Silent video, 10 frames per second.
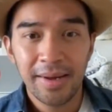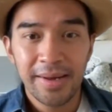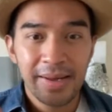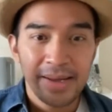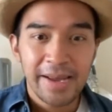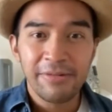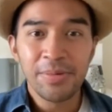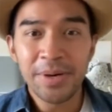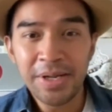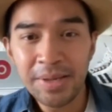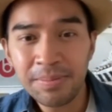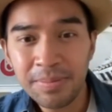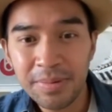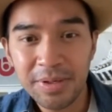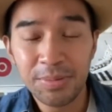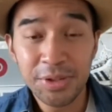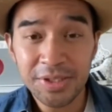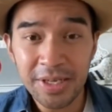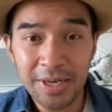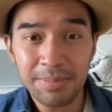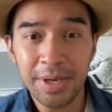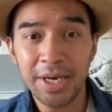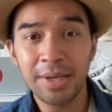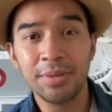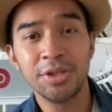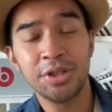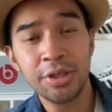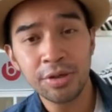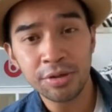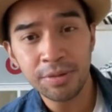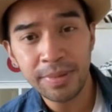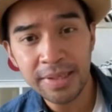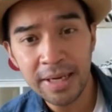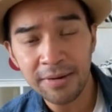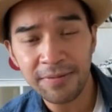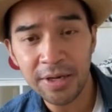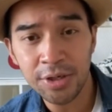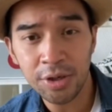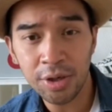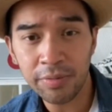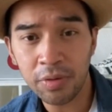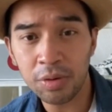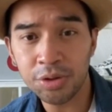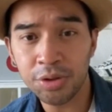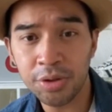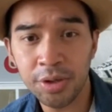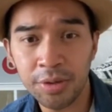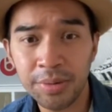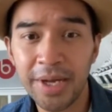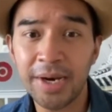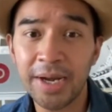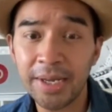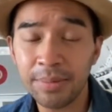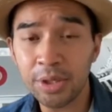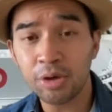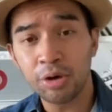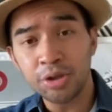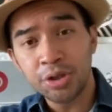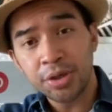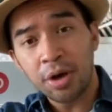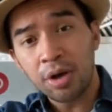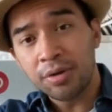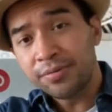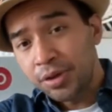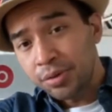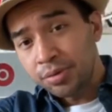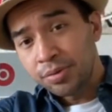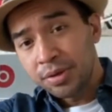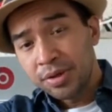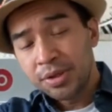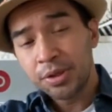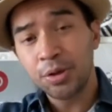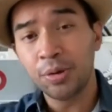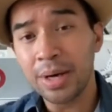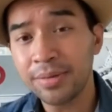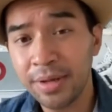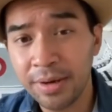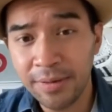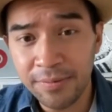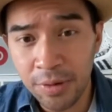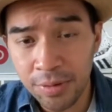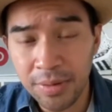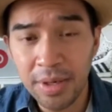Hey everybody, kumusta? My name is Gino Cabiga, founder of Culture Co., and I am encouraging all of you to go out there and vote.